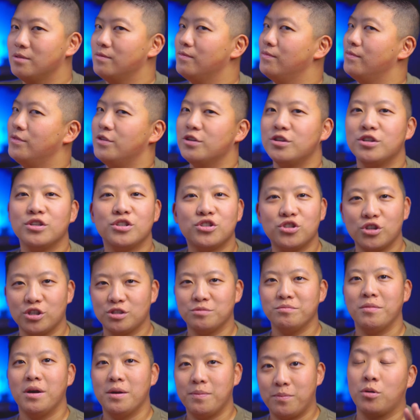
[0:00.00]
this is just
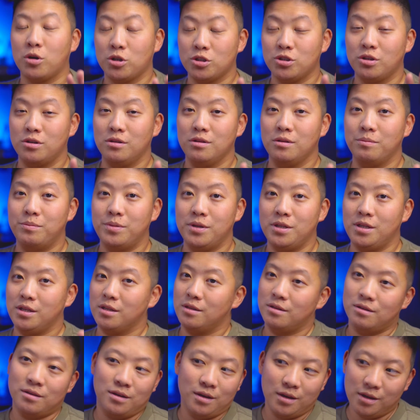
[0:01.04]
my personal
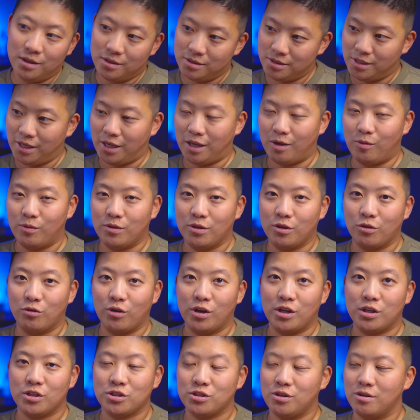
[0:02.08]
opinion, take it with a
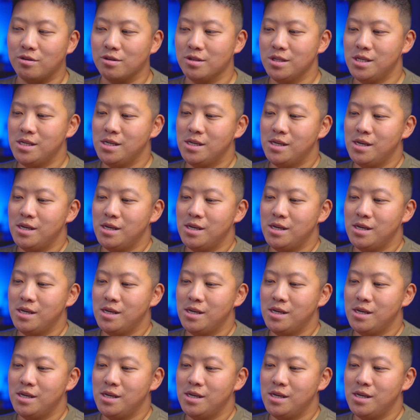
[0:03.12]
grain of salt.